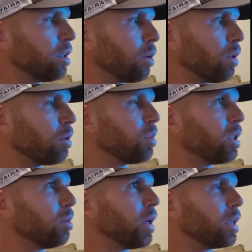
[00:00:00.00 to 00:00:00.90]
or what would be
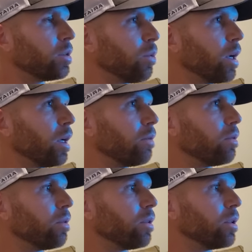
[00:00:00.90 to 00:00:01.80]
the best way
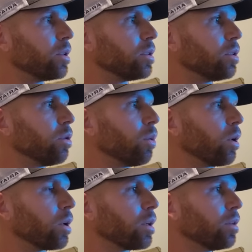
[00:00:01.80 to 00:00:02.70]
for this to
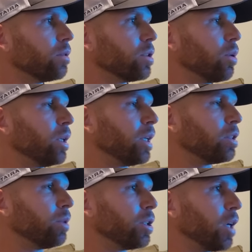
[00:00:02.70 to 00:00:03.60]
work so he
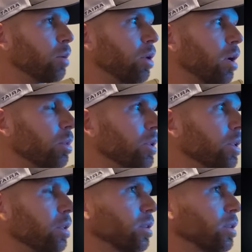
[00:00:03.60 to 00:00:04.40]
gets retrained properly?